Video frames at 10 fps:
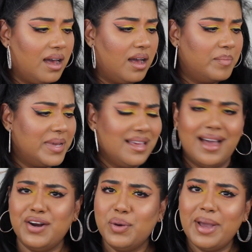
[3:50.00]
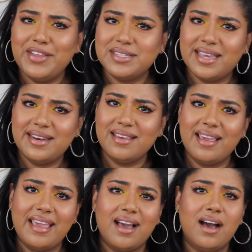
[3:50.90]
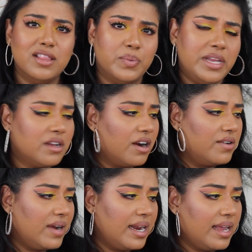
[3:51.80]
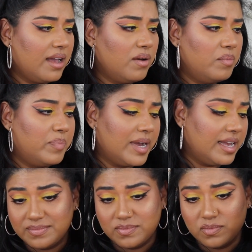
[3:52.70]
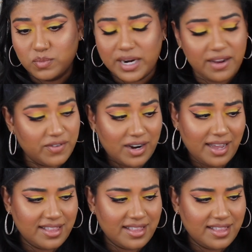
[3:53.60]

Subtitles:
But yeah, I don't know why they're sending a Halloween card right now, but whatever, I